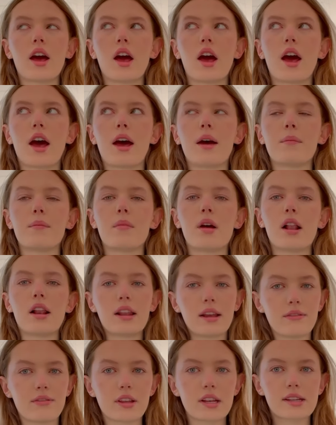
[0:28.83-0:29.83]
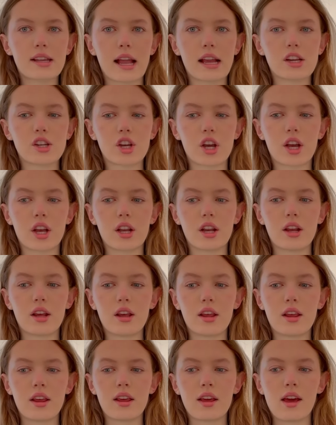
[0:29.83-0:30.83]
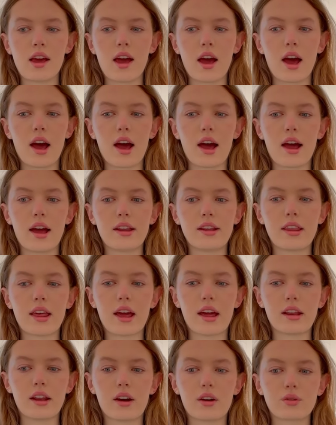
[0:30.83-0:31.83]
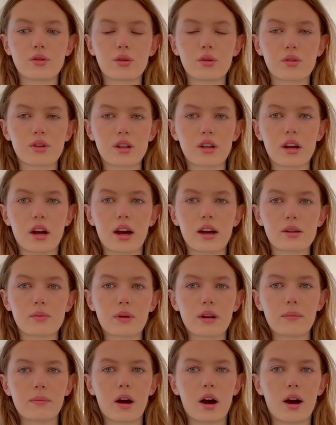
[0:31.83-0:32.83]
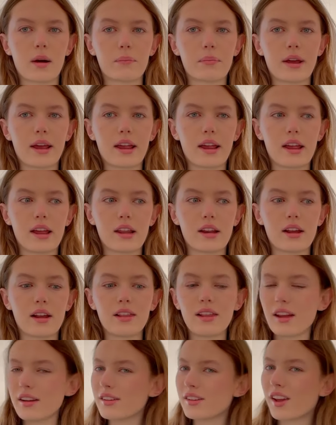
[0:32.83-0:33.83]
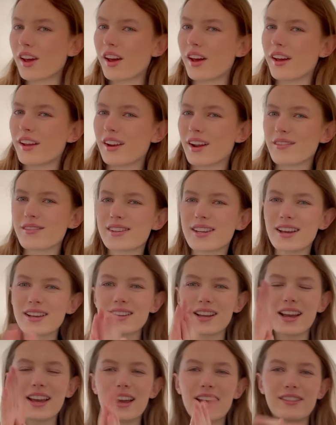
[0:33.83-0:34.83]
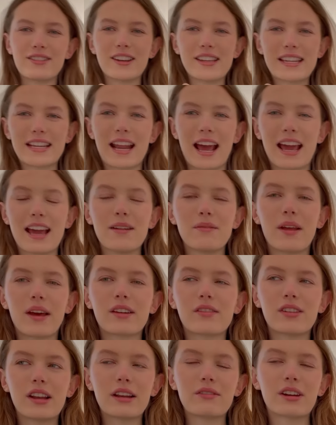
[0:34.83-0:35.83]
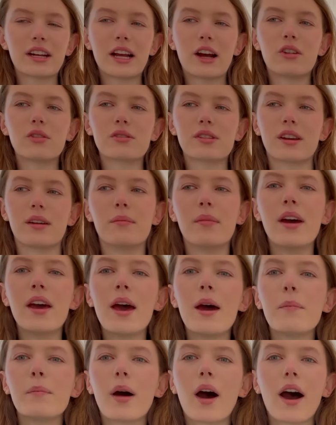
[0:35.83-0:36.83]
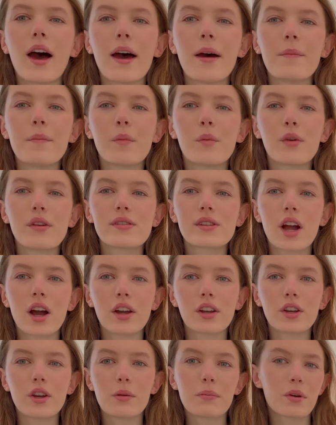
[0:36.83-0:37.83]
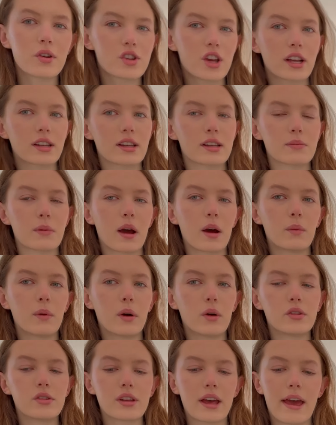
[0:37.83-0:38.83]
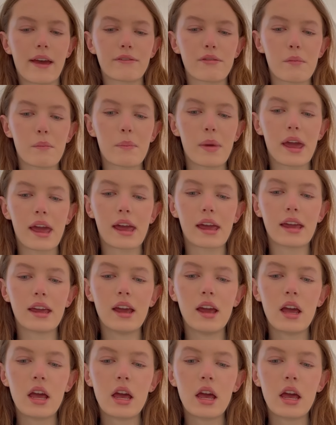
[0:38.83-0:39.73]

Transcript: um, leave for the station and then I'll talk to you guys when I'm up in London. I'm so excited for today. I'm like feeling really wholesome. But um, we started a new project as well. We're on to FMP,